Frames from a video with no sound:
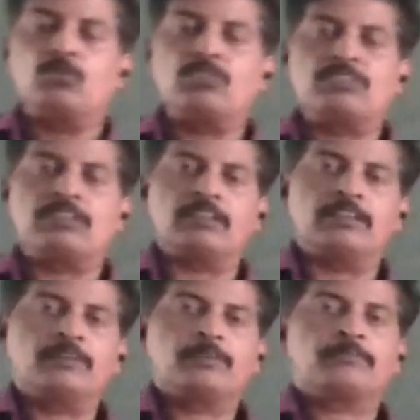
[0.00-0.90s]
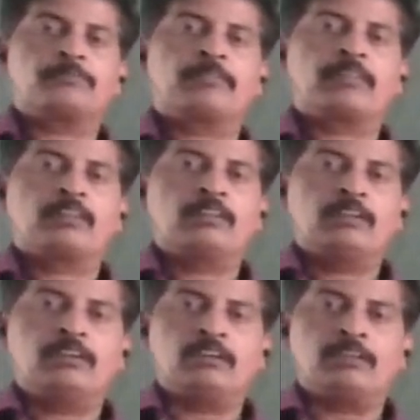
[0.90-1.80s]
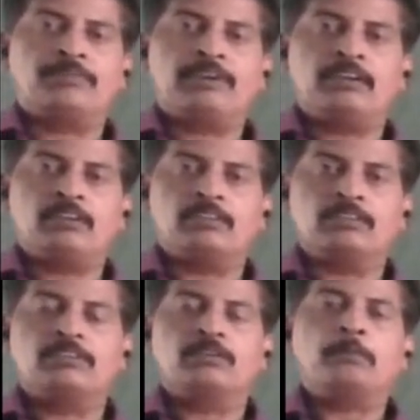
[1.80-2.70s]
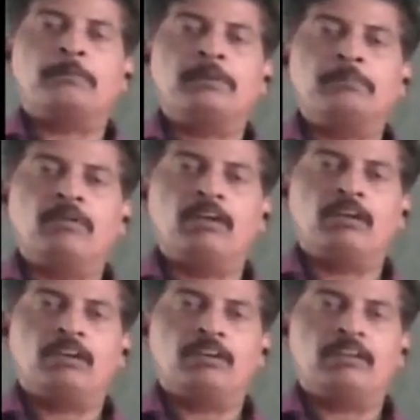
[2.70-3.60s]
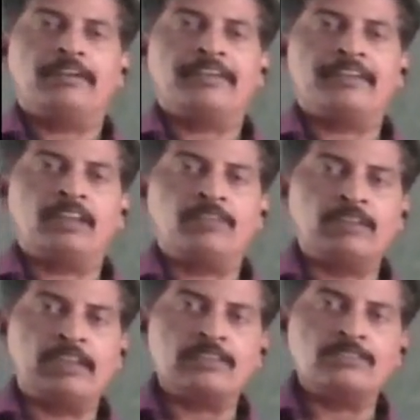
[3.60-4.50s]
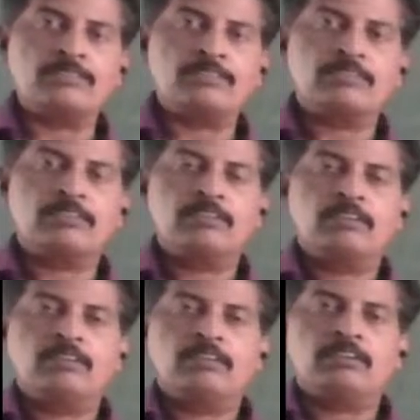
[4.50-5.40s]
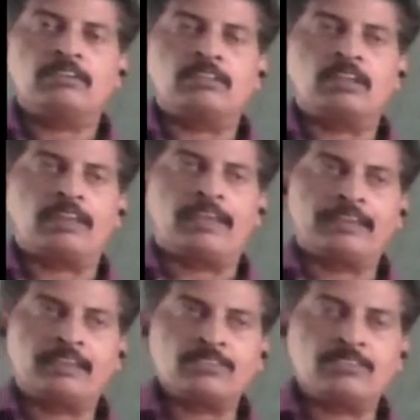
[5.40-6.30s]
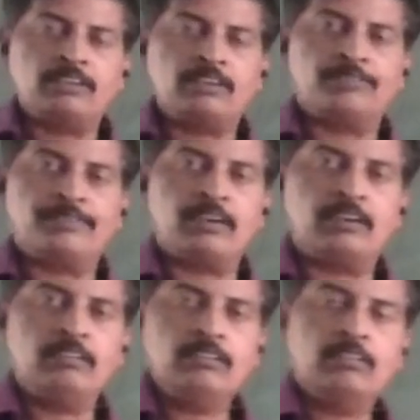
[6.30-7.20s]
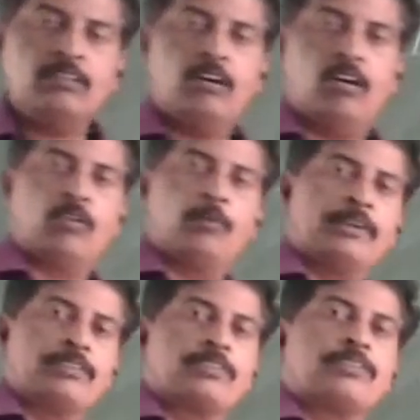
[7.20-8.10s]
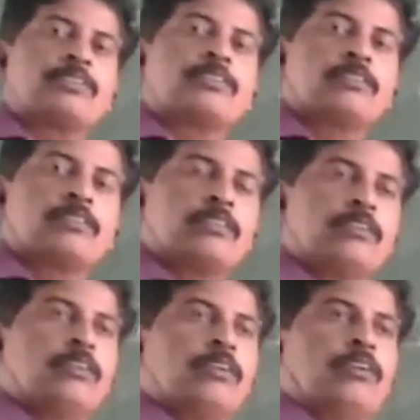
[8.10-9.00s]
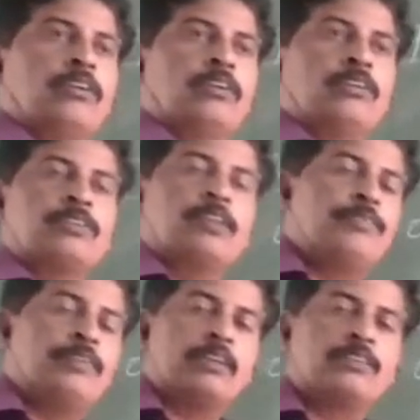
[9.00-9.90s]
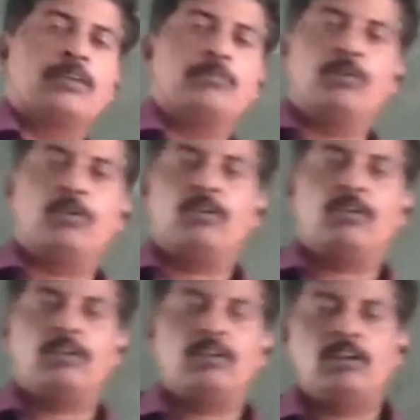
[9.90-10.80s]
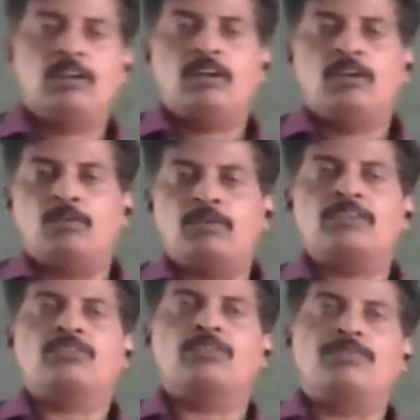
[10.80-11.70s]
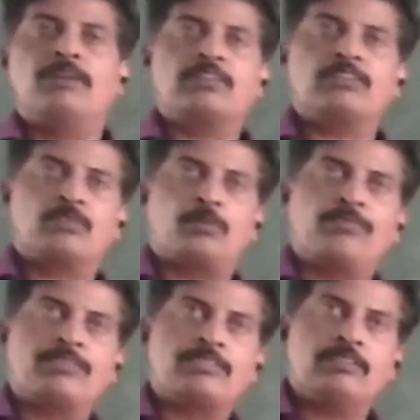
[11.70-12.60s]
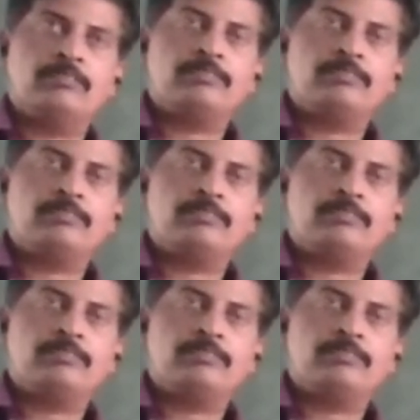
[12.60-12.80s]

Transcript: could see different people in a village. They are engaged in different occupations. Say, for example, what is your father's profession?